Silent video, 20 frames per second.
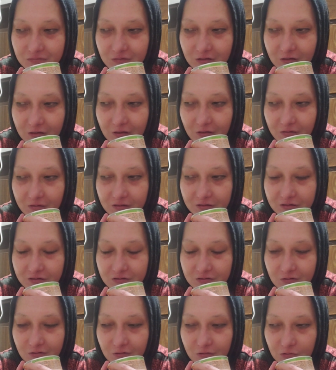and that way it
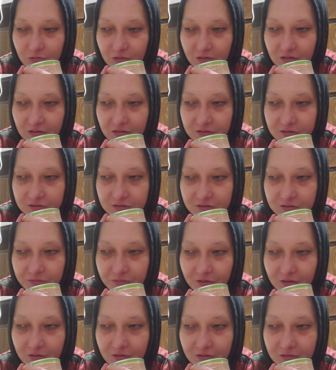doesn't go to waste,
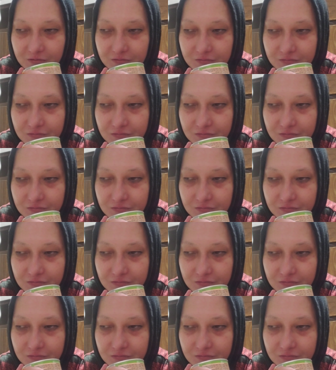but